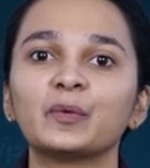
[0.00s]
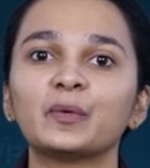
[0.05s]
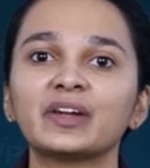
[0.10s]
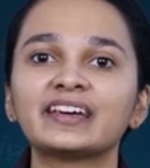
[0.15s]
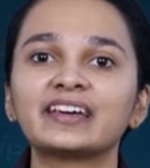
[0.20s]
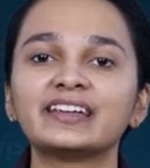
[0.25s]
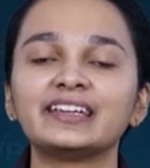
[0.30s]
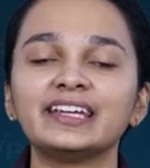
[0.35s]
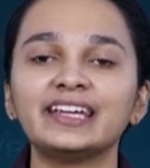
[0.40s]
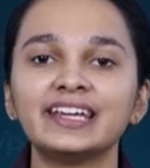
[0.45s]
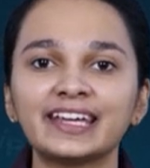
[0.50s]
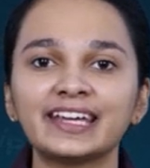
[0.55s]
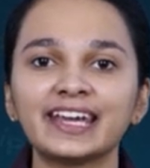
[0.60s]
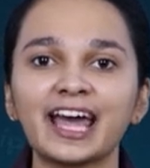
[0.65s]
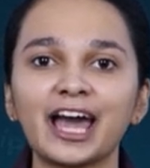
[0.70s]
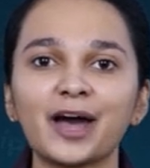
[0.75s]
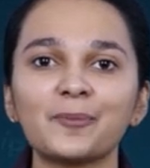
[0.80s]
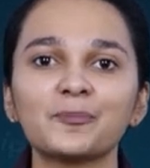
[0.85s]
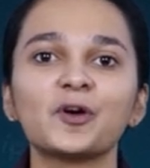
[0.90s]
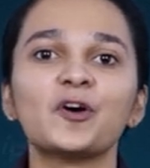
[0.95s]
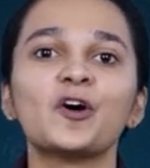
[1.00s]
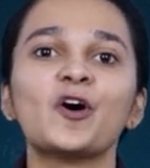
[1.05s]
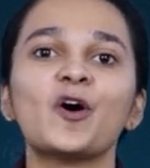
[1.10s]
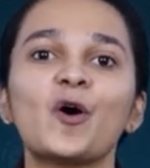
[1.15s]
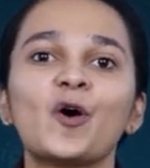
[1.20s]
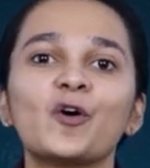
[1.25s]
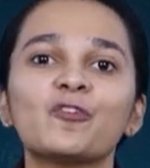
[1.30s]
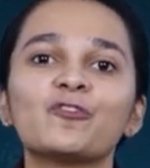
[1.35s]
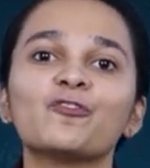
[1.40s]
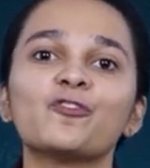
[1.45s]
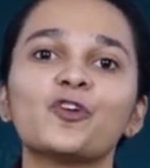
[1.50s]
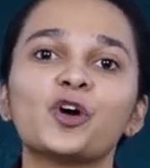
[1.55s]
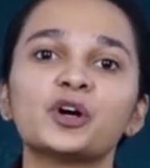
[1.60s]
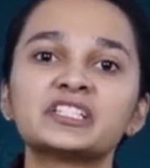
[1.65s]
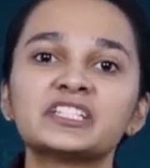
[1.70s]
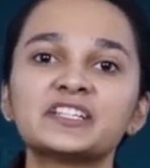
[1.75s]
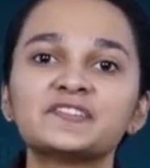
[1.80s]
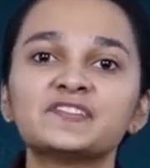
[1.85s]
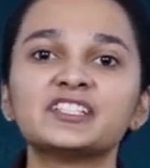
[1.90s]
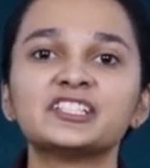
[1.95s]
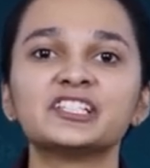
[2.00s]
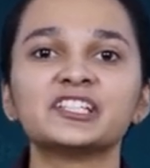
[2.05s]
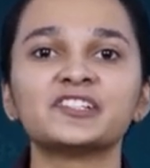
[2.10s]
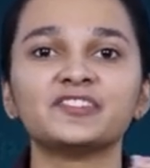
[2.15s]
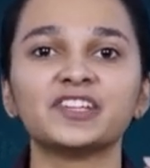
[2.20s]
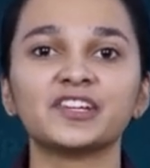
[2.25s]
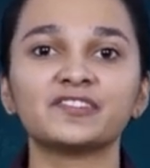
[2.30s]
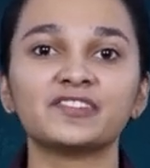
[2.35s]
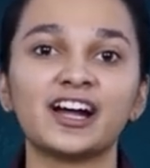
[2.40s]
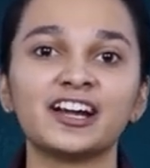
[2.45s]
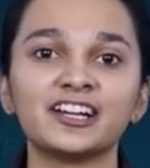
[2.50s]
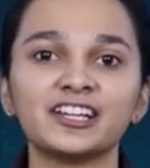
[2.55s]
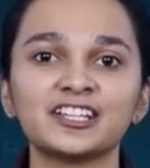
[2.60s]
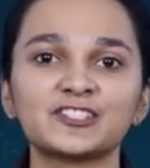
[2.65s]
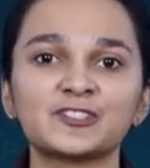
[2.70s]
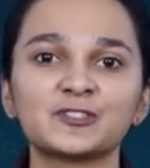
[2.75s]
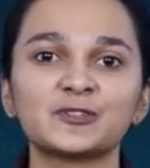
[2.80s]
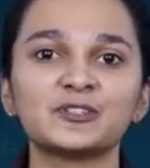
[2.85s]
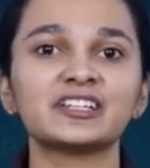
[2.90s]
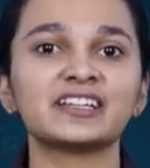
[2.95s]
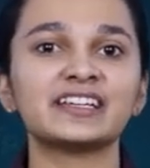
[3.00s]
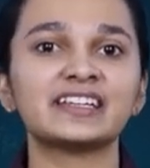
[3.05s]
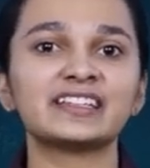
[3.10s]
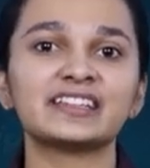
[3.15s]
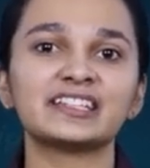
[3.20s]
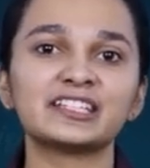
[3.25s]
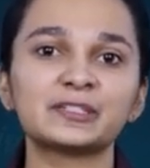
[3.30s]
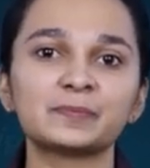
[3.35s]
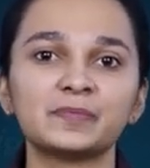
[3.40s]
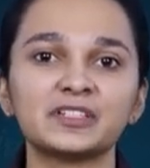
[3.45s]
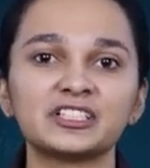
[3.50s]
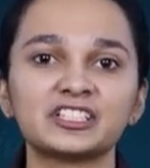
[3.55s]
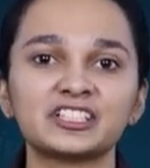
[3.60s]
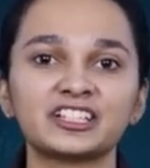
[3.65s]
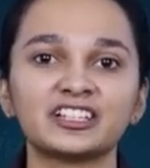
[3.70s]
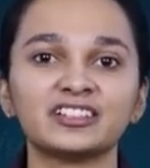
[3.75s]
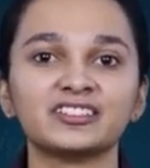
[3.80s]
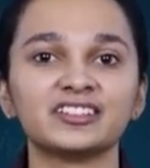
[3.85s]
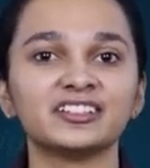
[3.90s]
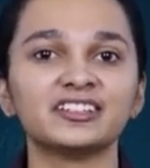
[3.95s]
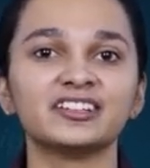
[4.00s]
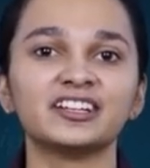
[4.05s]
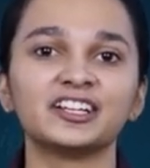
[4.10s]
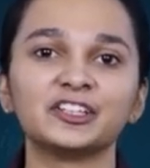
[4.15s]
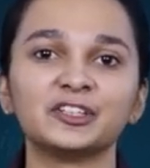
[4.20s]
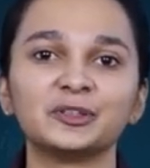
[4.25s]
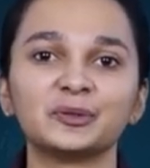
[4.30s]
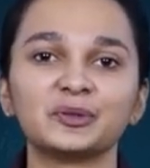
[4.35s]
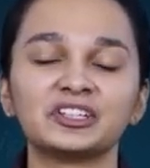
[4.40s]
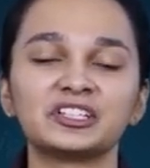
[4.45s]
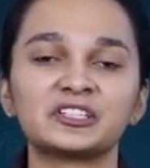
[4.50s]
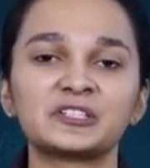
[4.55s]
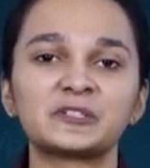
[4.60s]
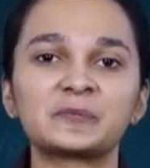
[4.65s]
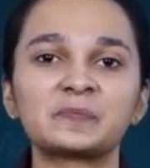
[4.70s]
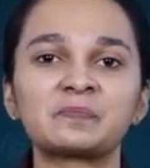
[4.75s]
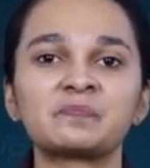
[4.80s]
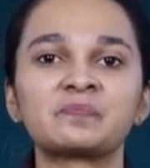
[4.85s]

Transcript: quick recap of whatever we have understood in this particular unit.